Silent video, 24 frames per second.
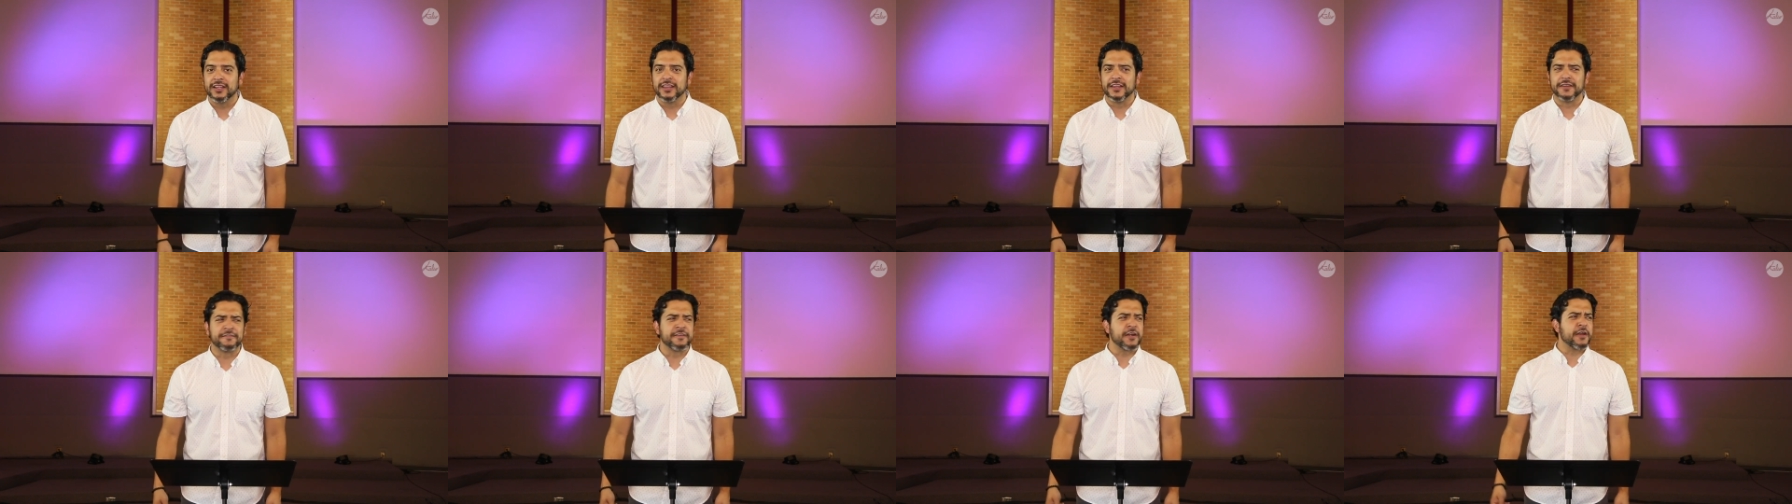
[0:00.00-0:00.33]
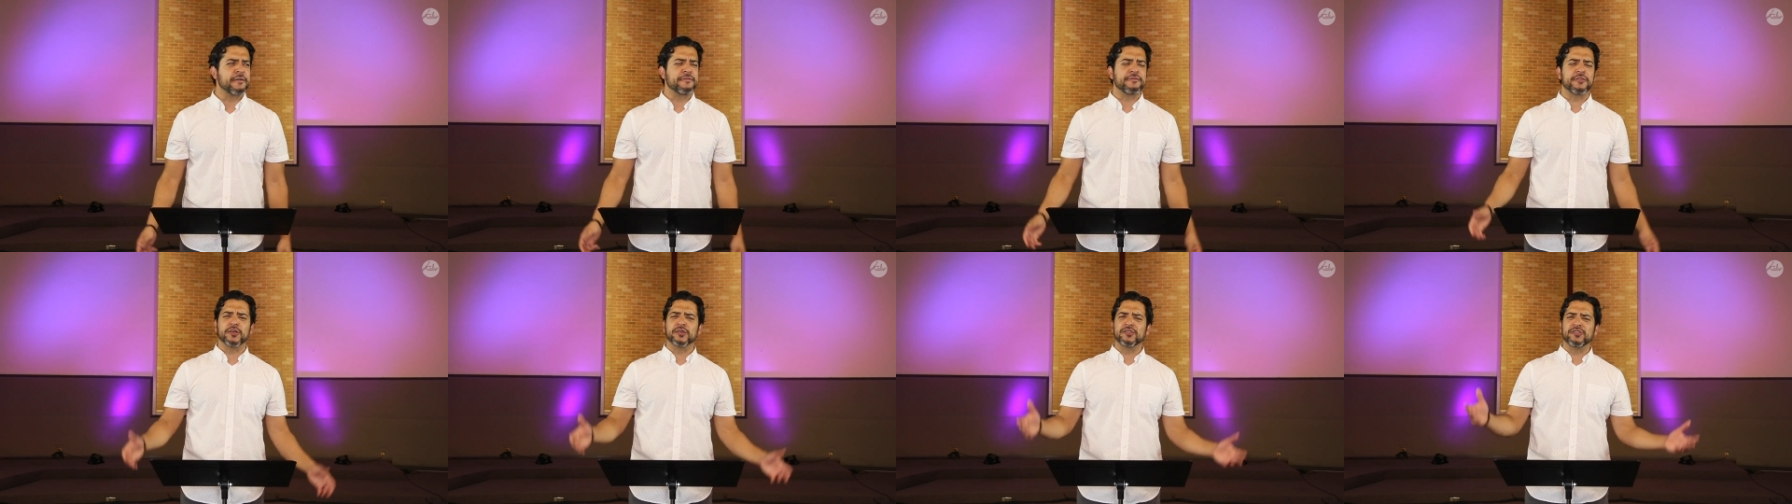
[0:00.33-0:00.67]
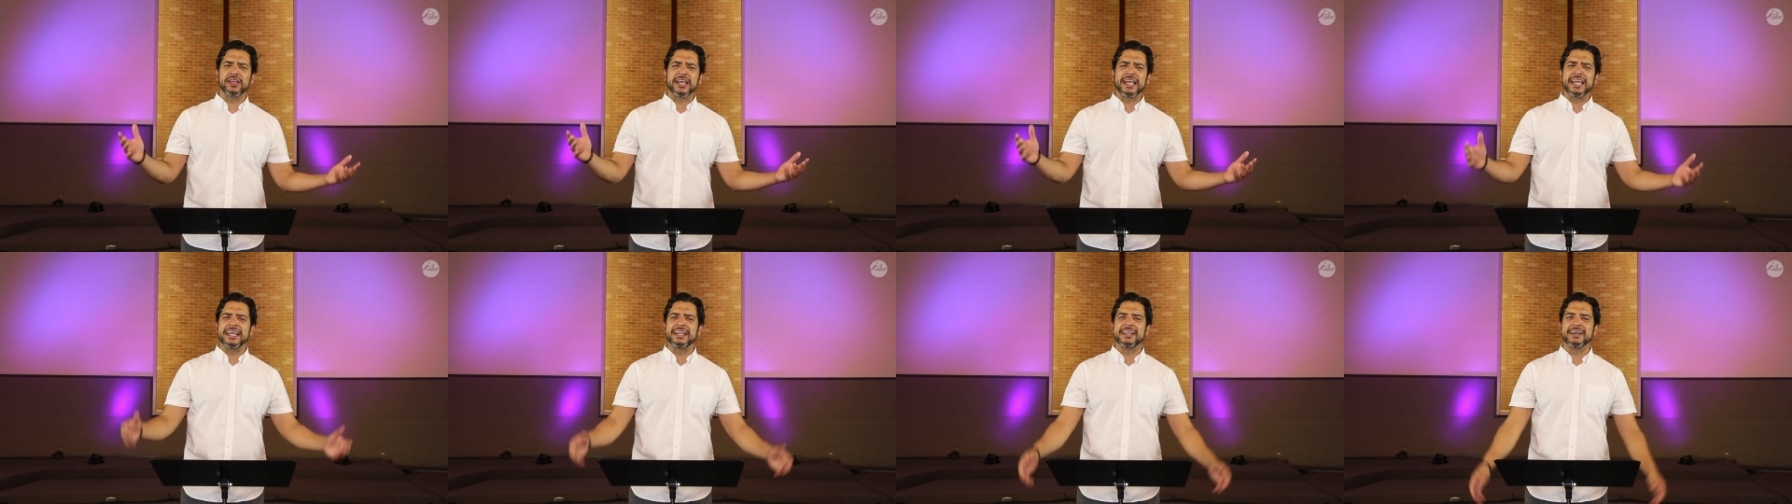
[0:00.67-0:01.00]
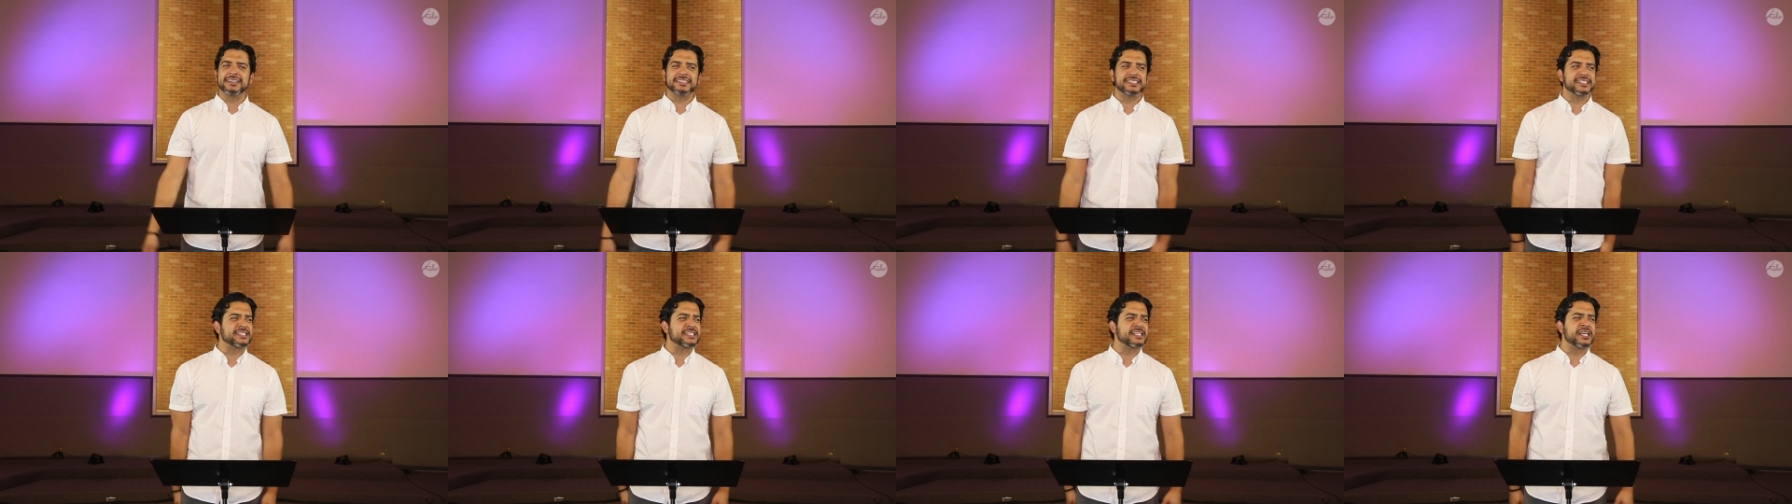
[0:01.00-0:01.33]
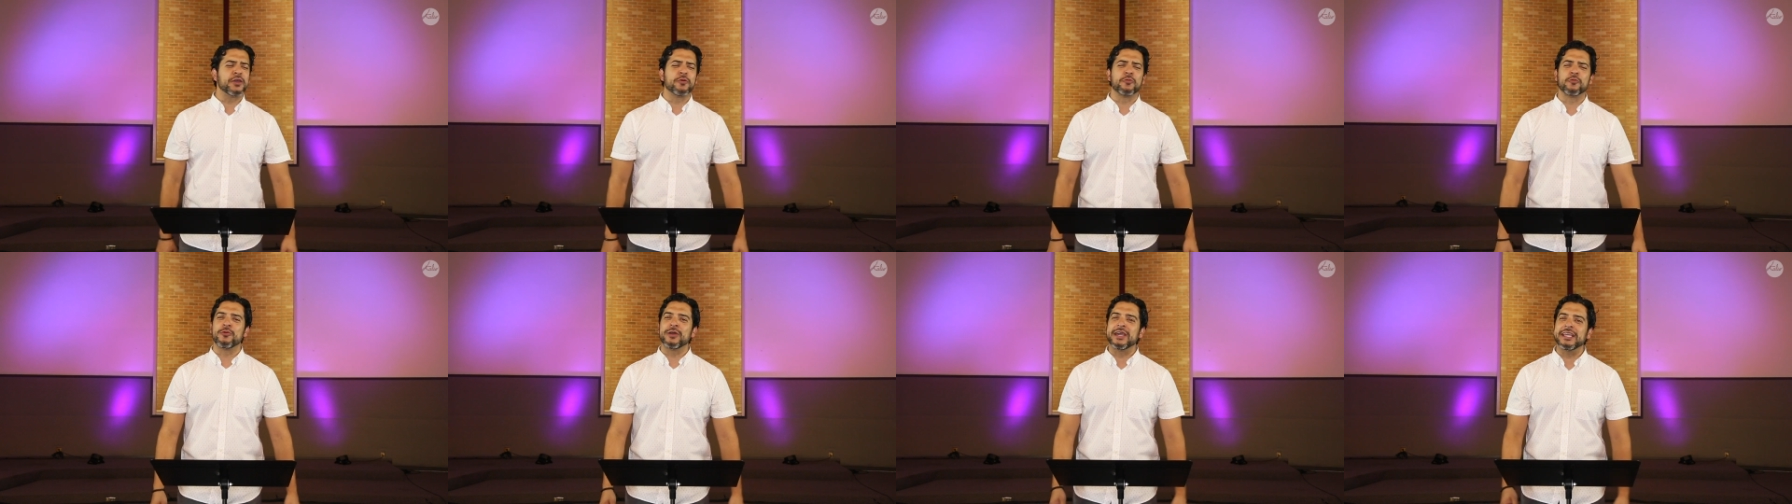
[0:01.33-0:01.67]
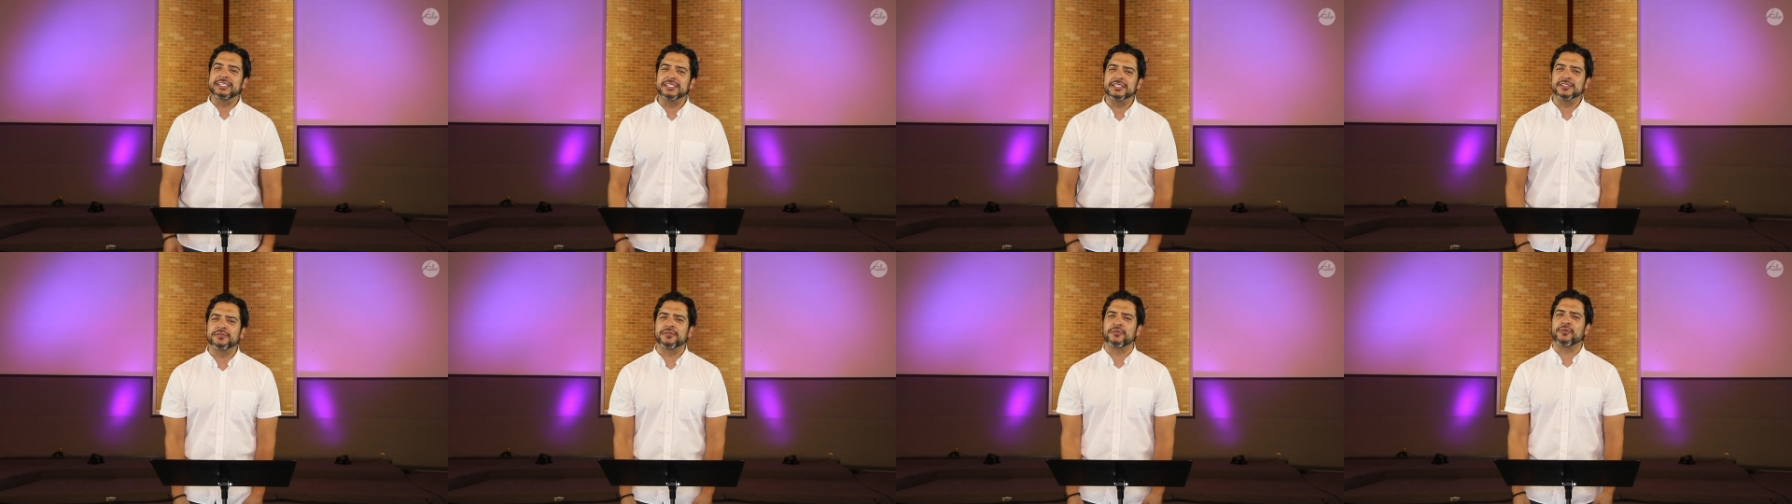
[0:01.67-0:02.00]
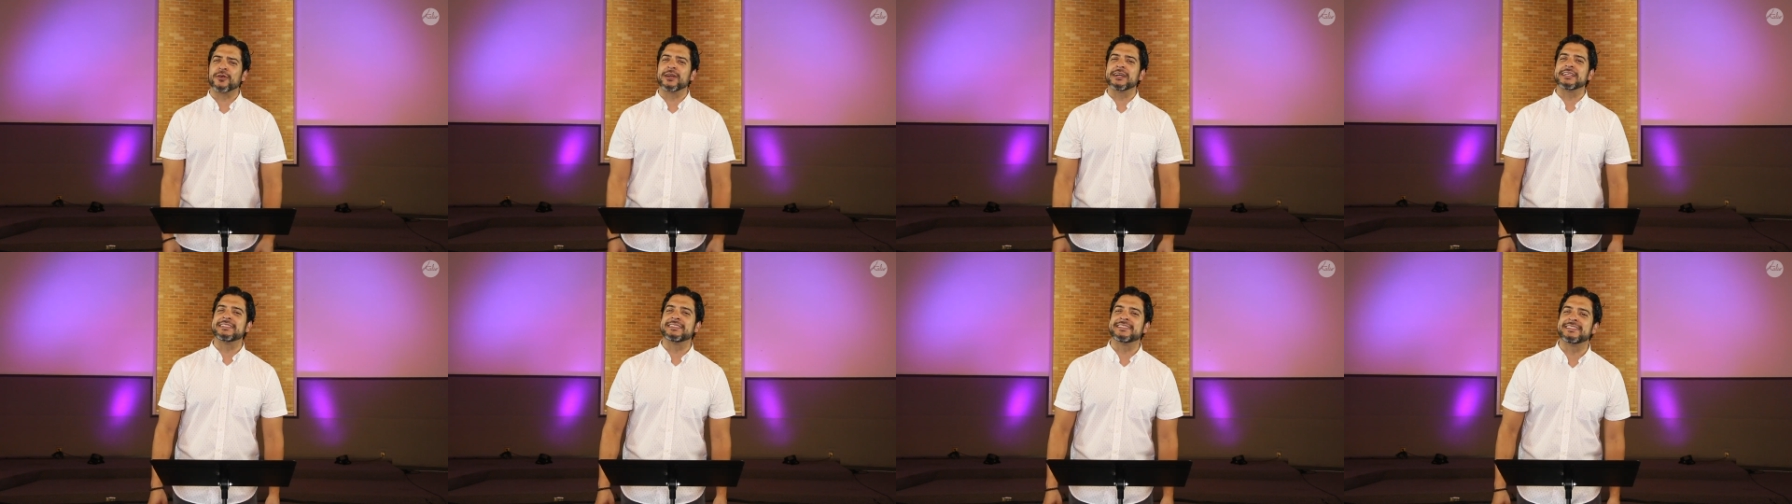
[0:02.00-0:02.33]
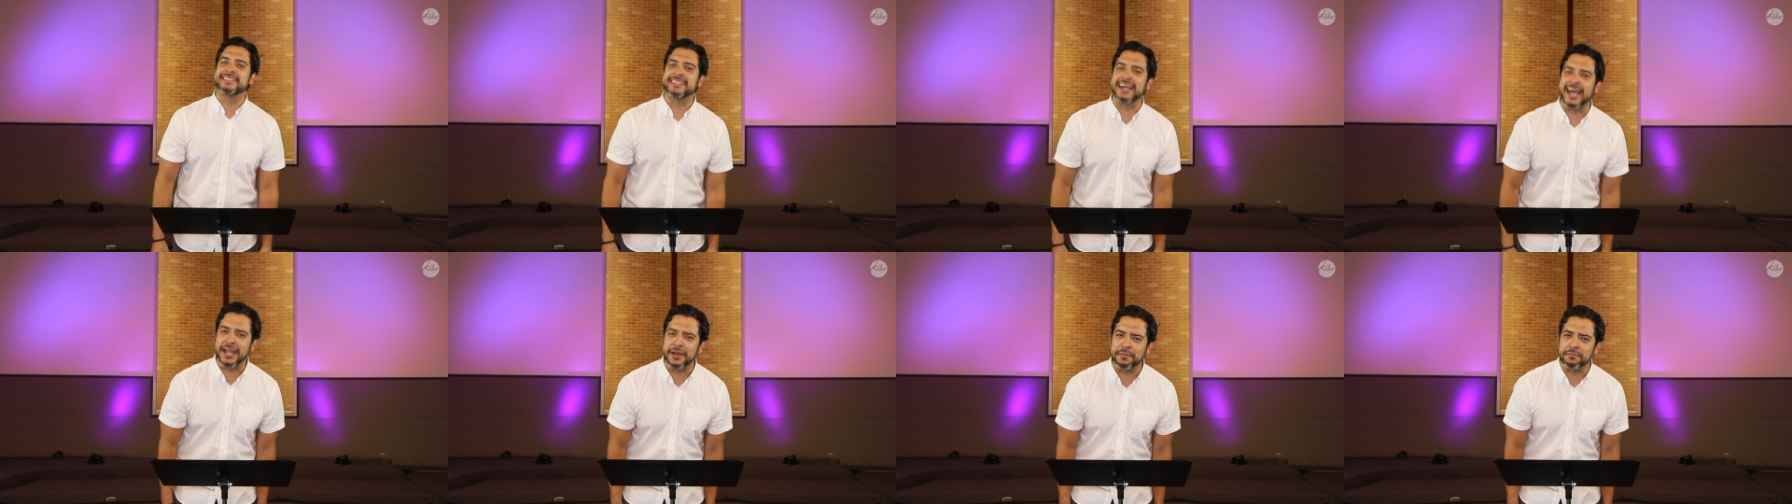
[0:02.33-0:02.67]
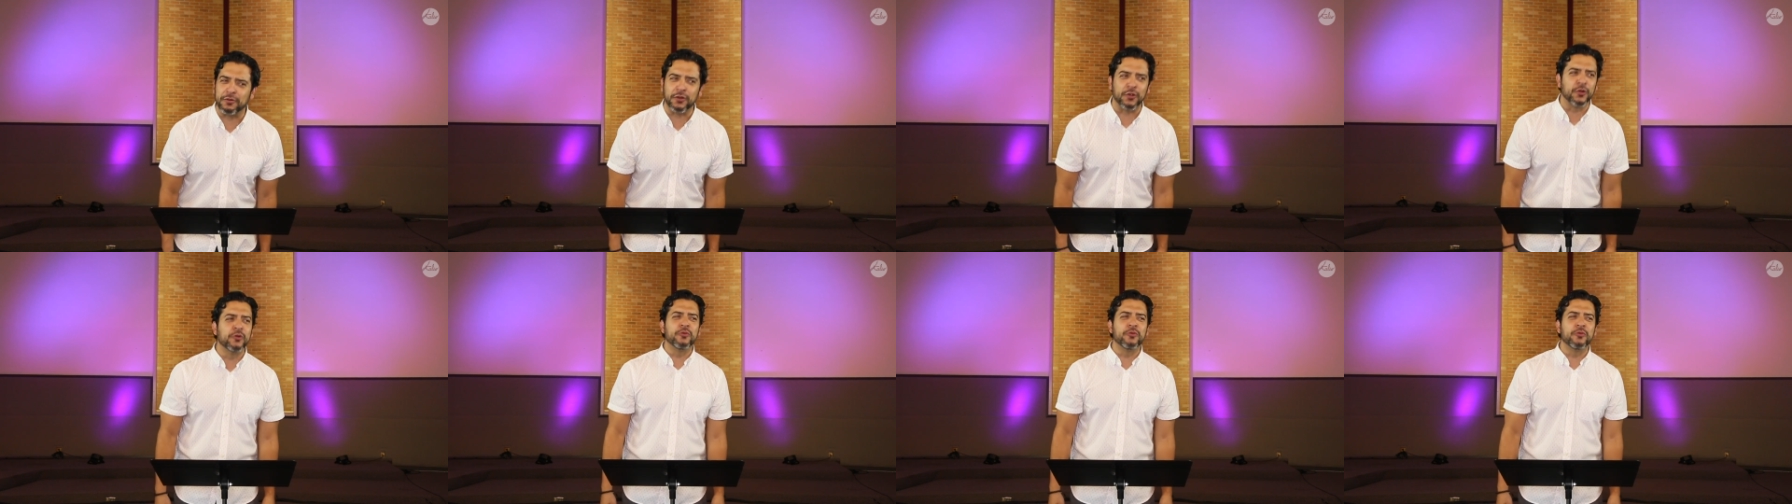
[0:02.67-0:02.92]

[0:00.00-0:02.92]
The very first thing he does is he reaches for a diaper.